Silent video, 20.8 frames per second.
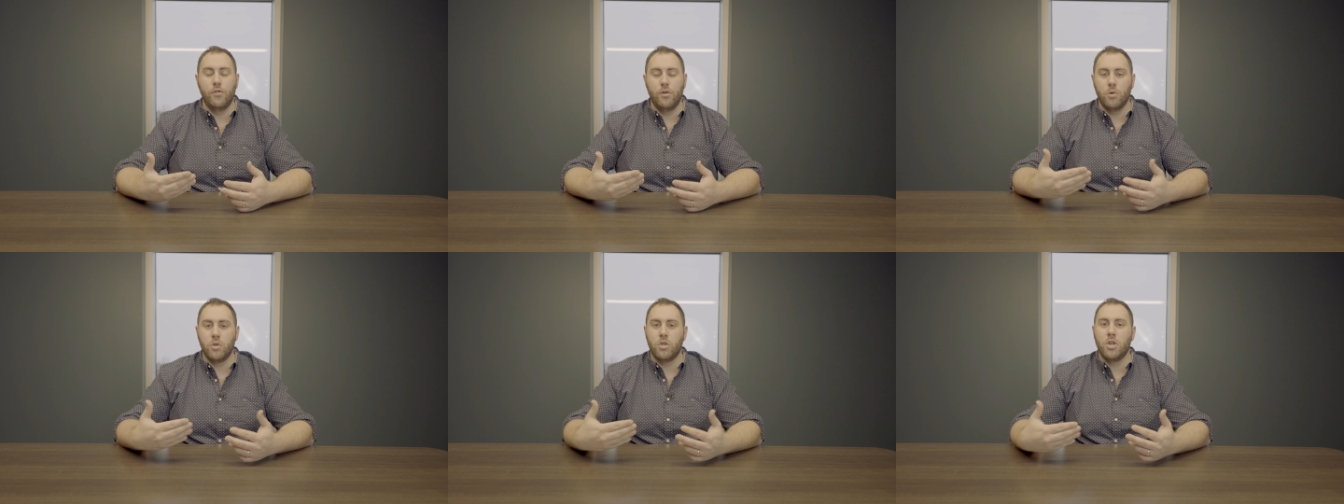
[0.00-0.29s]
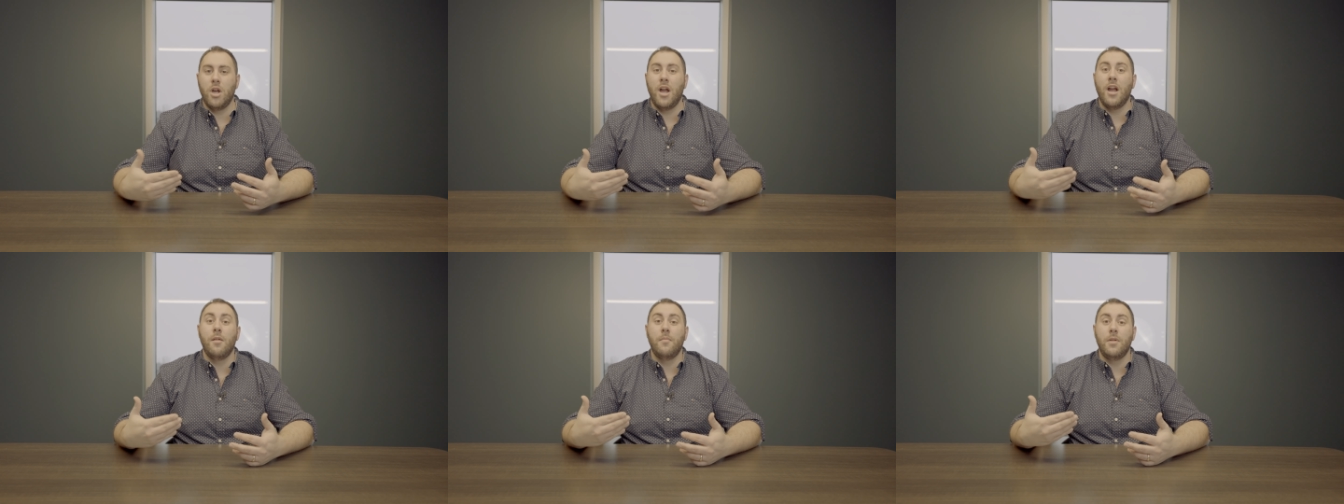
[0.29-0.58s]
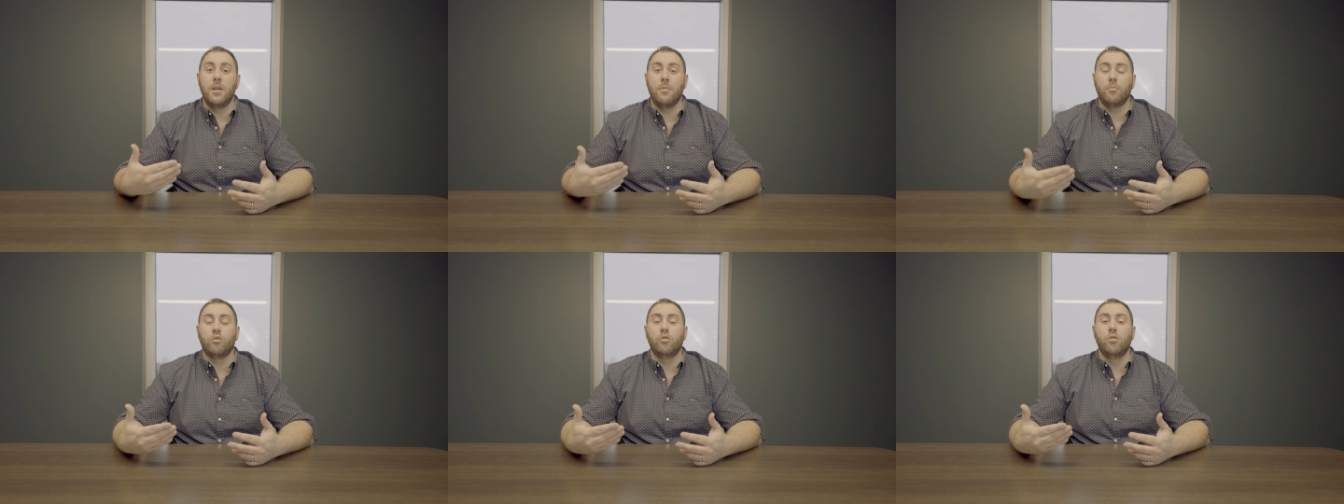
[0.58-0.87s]
your
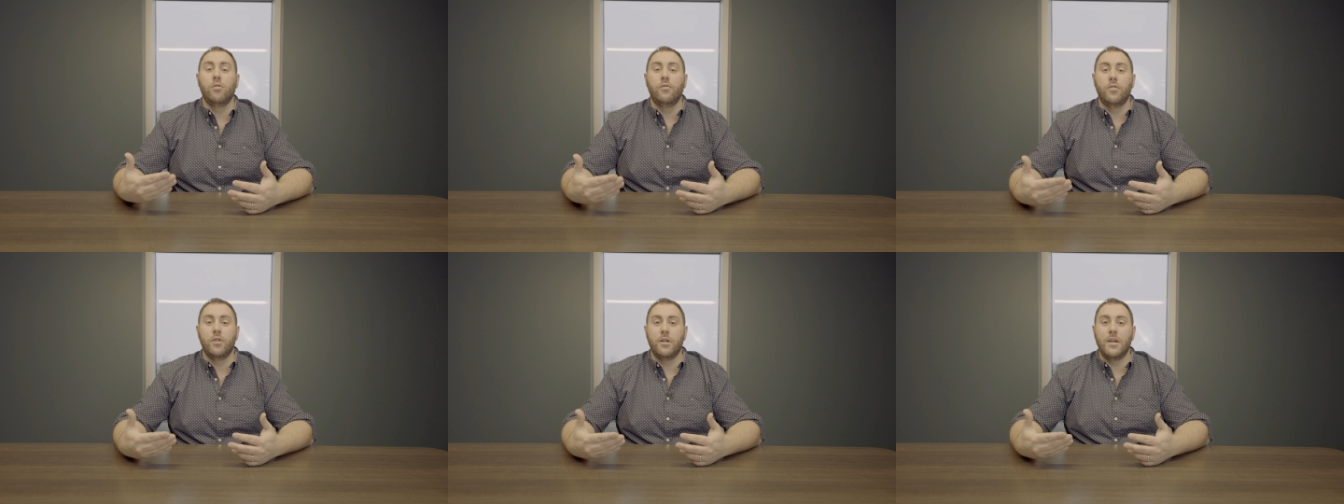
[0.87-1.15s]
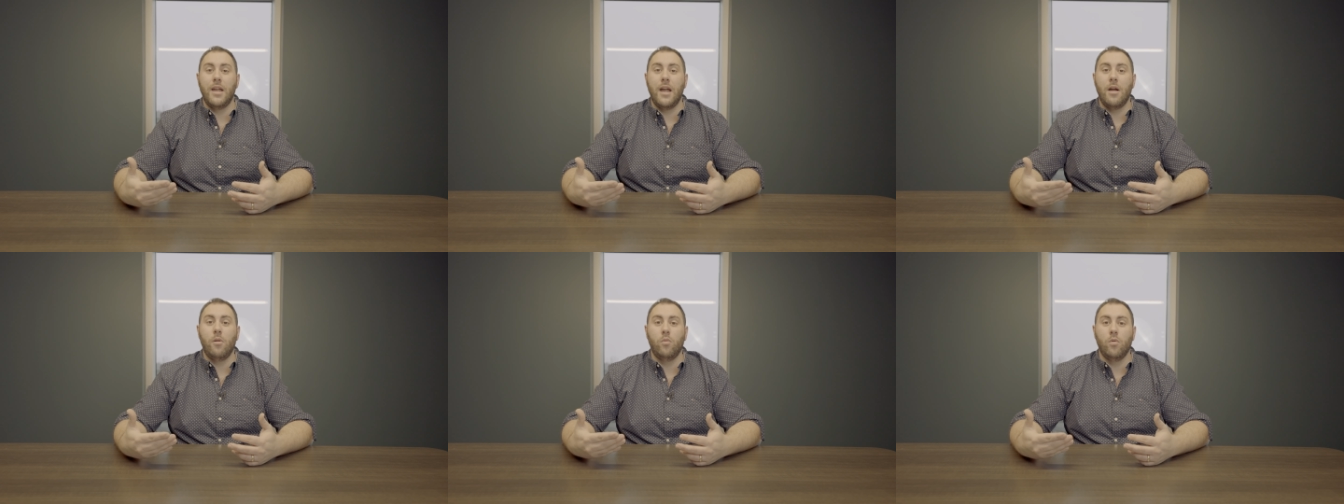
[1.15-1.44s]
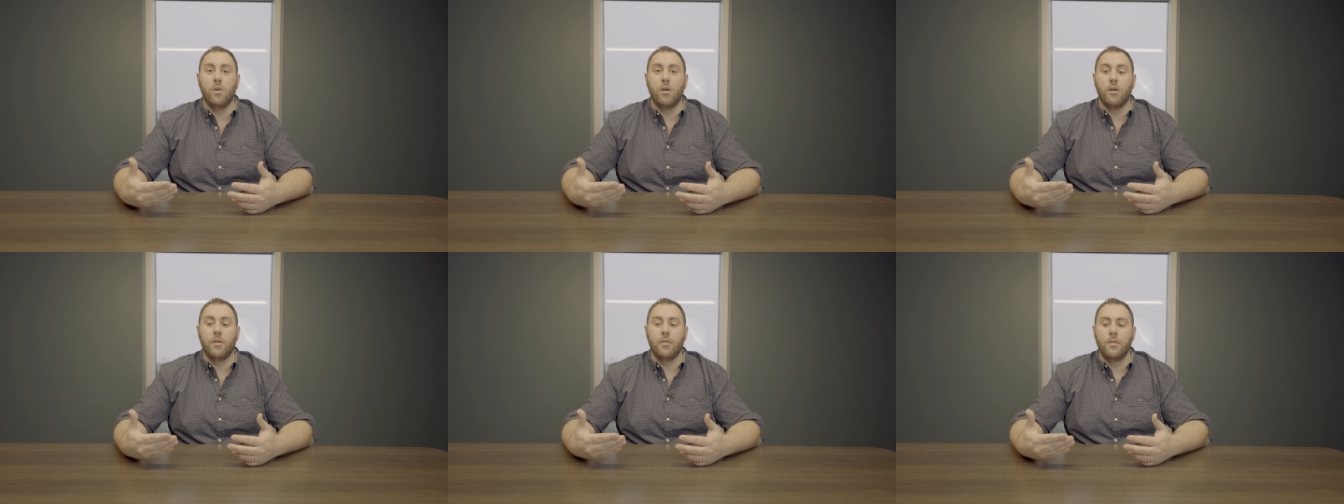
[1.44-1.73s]
retirement, improve your net
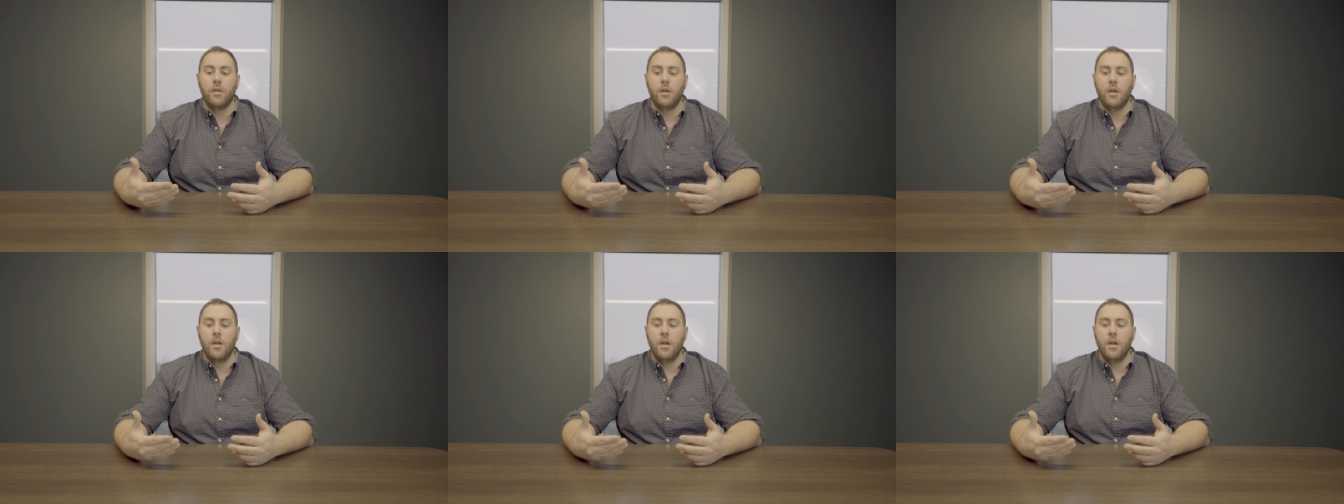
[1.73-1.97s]
worth.